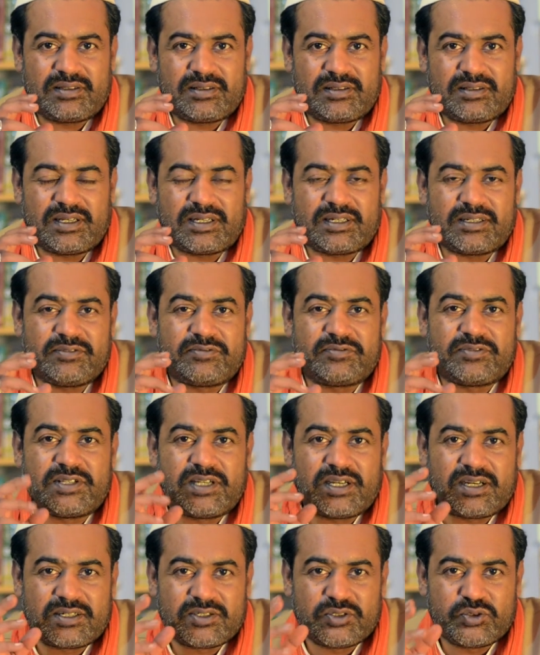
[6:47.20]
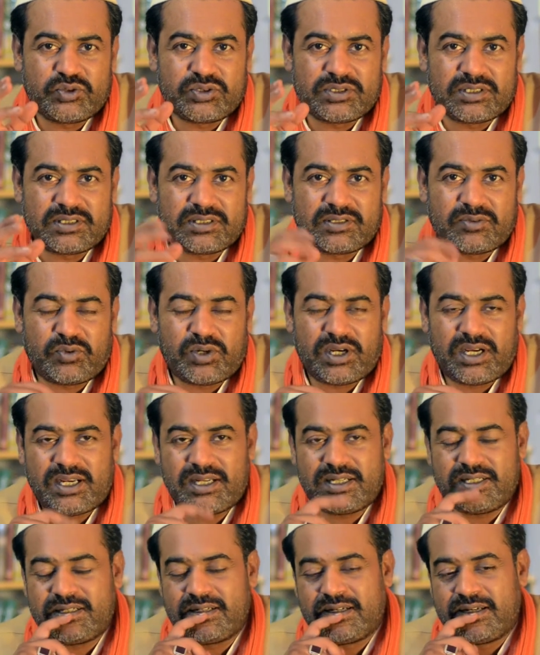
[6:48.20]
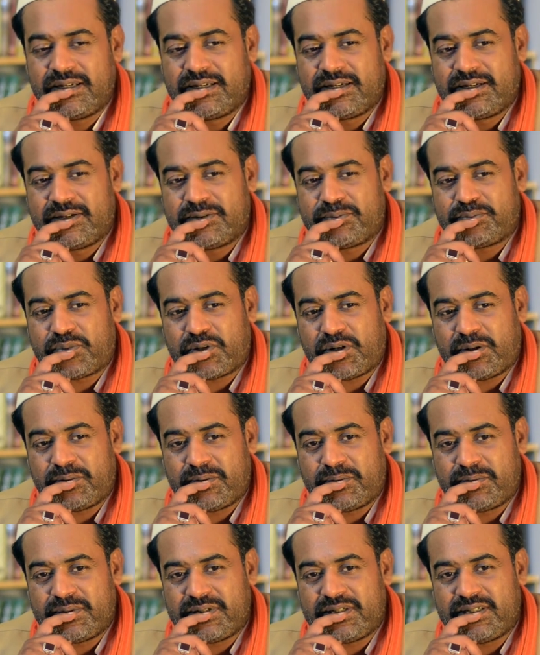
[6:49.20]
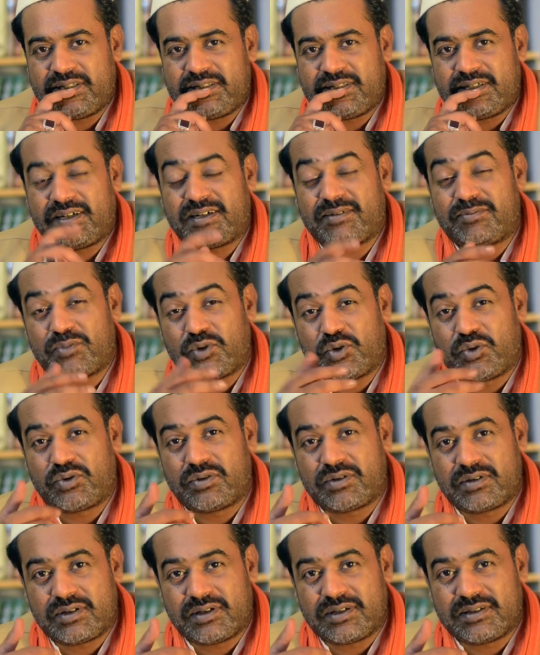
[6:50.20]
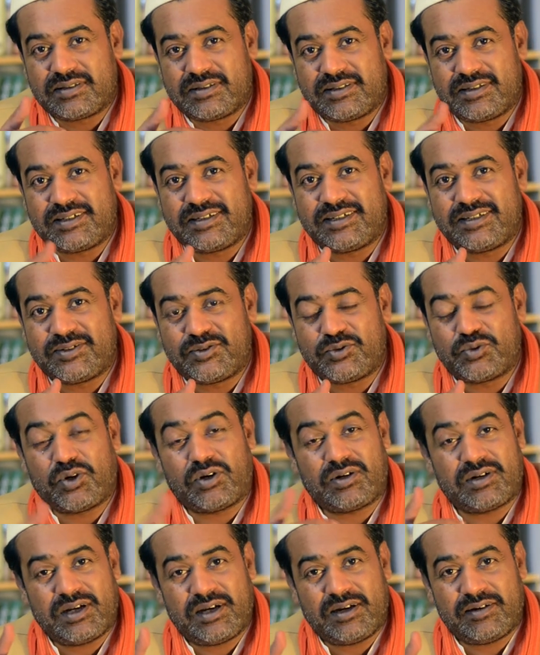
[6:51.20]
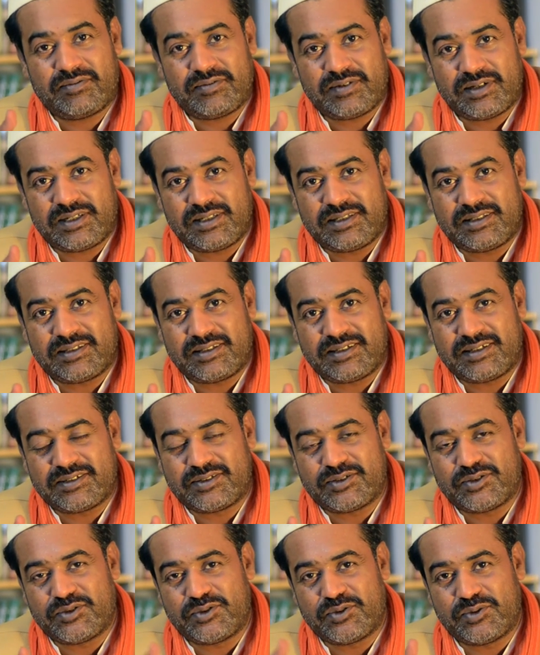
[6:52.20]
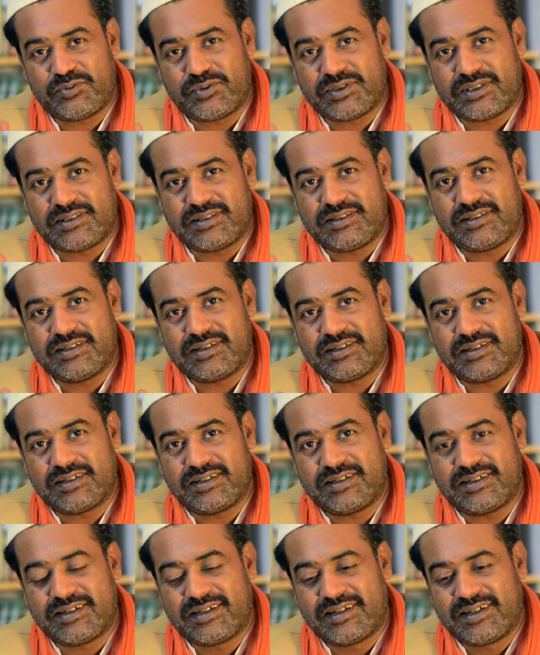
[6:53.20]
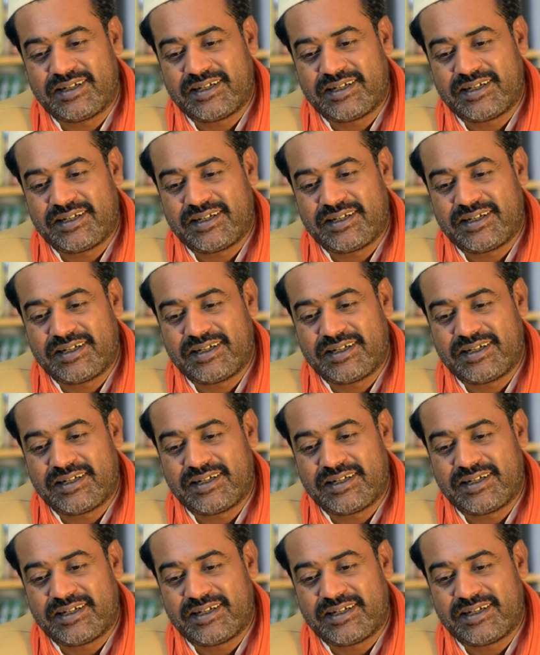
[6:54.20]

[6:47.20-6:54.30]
that if they are using the wine, probably they do not have anything to do with the